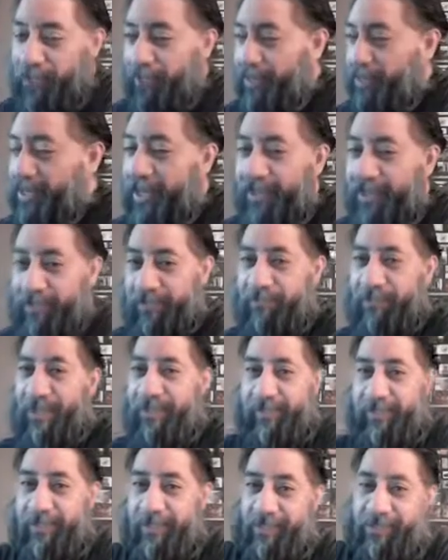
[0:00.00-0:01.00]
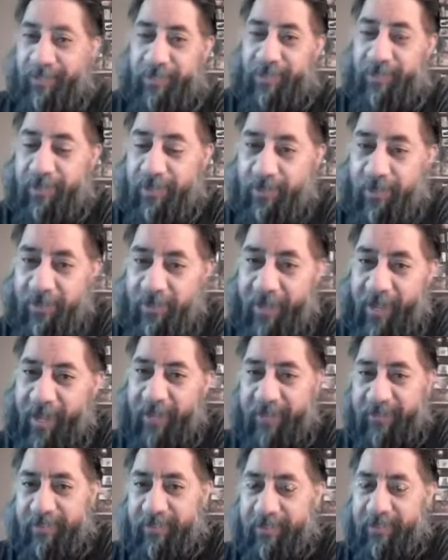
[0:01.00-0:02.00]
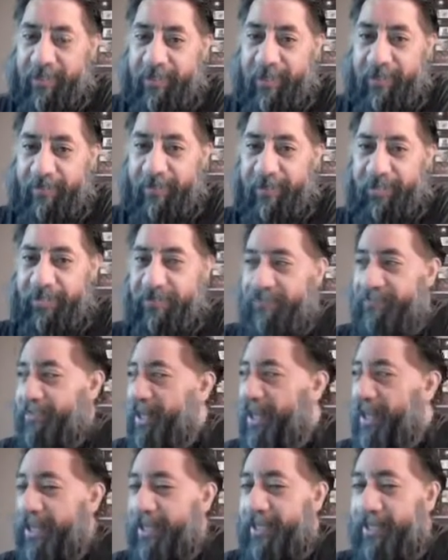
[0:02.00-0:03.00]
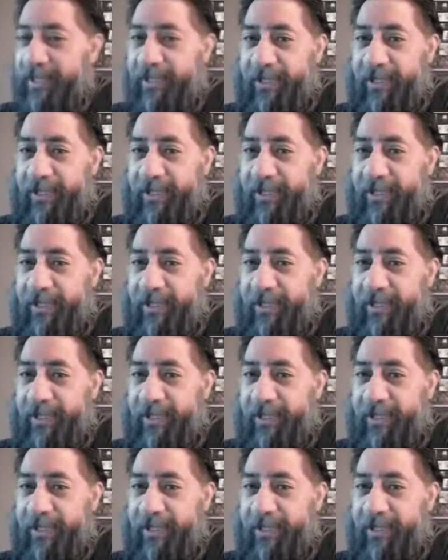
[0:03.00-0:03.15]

talked about this, going back to the image of God,